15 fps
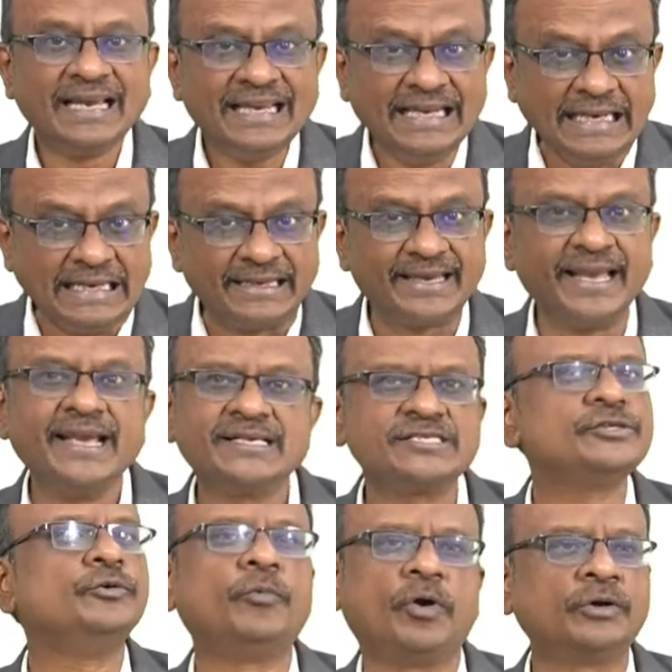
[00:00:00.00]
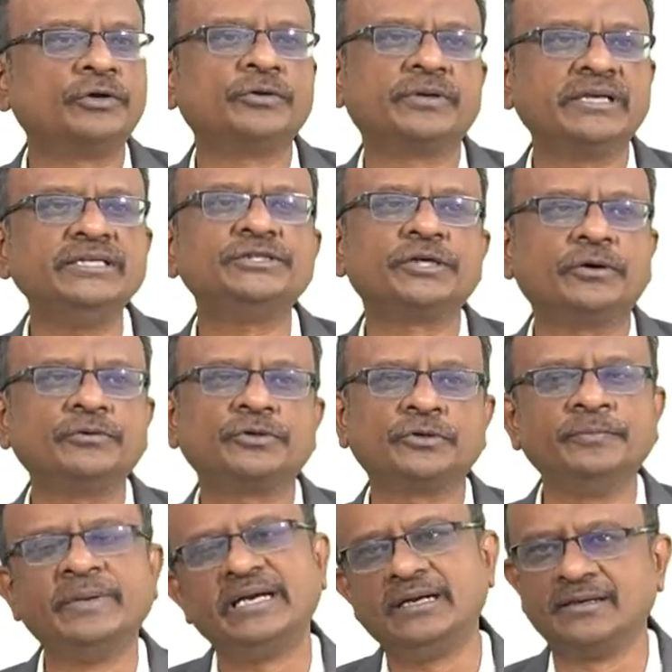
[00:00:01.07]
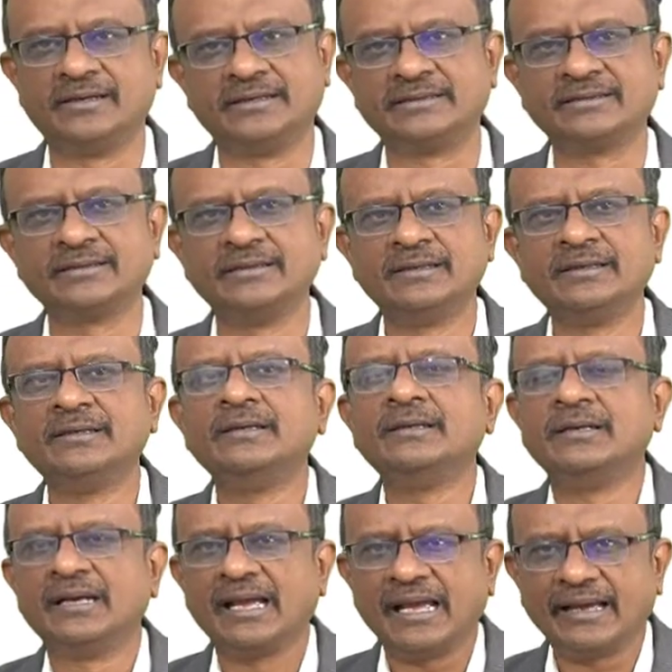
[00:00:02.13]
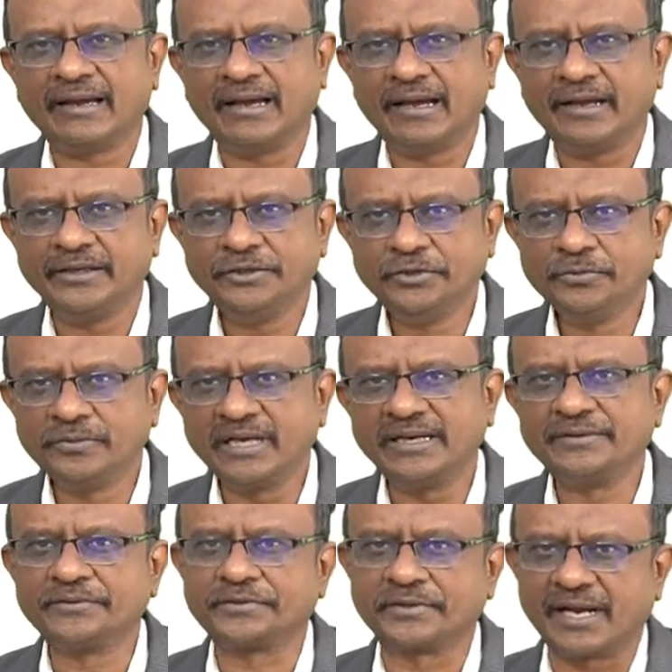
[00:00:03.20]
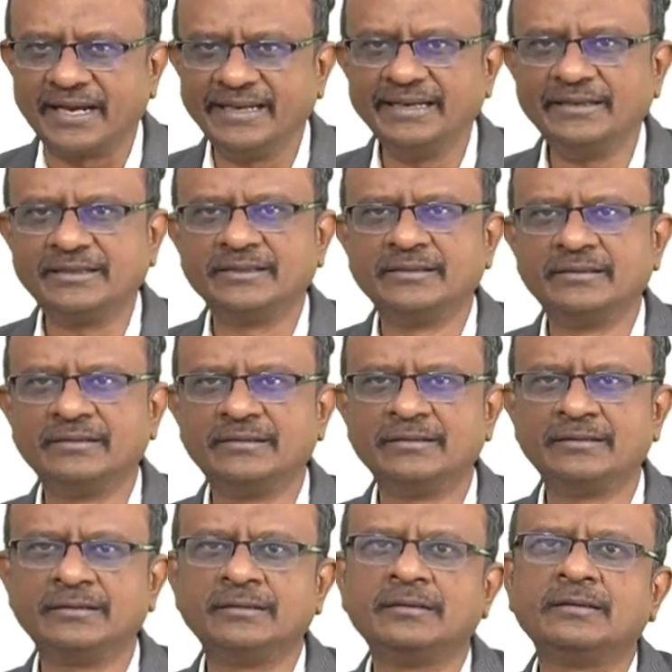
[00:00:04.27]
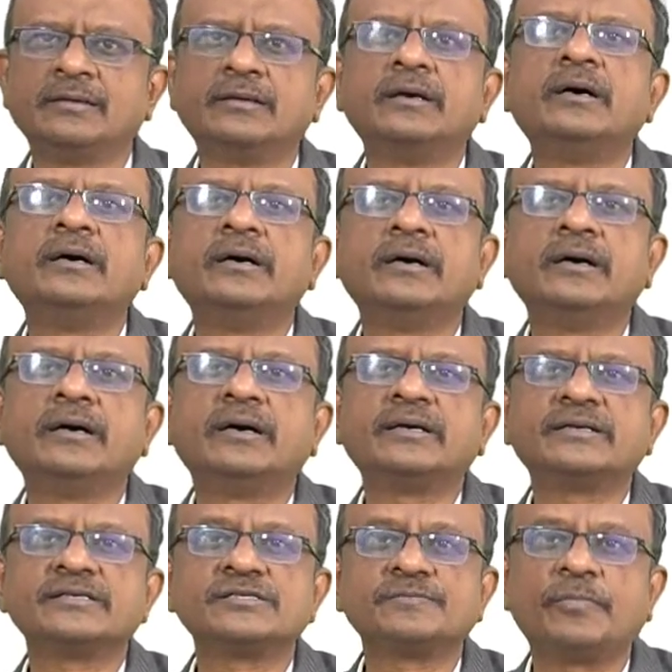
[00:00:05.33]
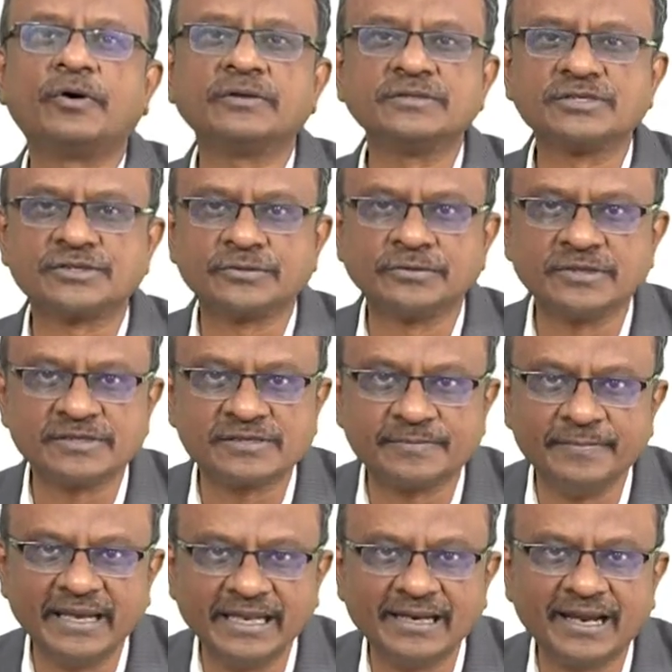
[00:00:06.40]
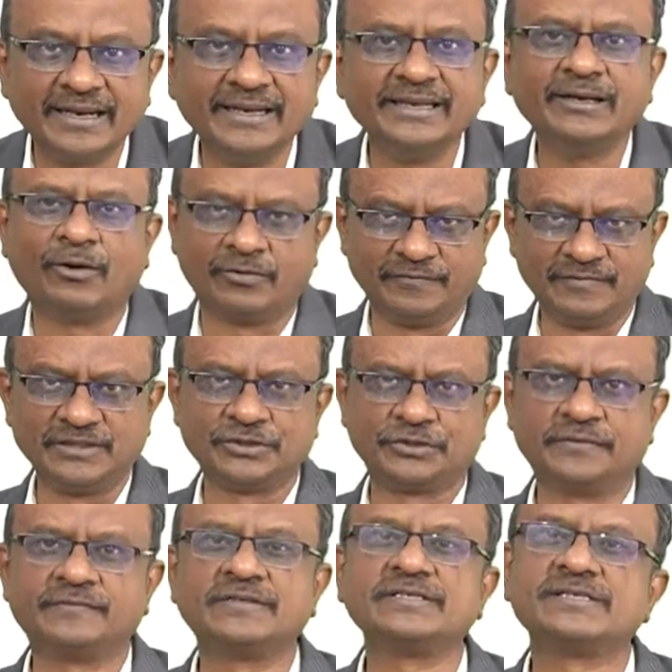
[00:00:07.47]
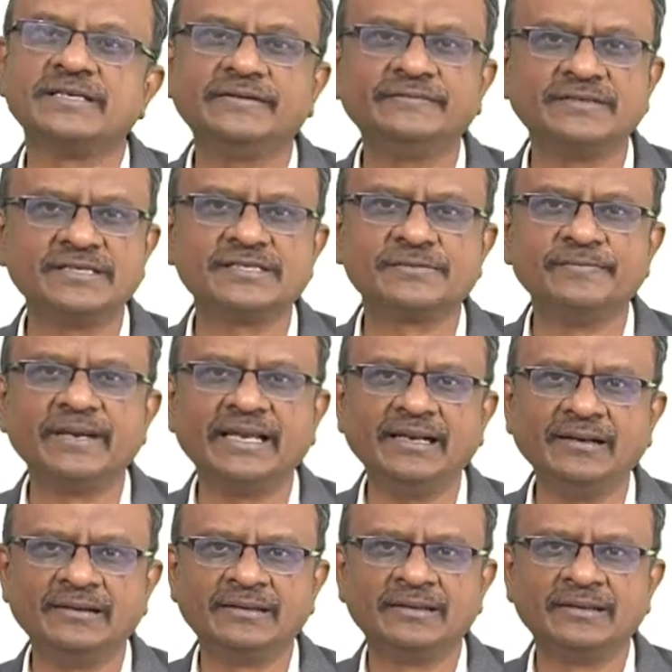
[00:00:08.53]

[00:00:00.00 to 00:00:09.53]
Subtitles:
In case you want to reach out to Middle Earth, you can write a response to this mail ID on which you have received this mail,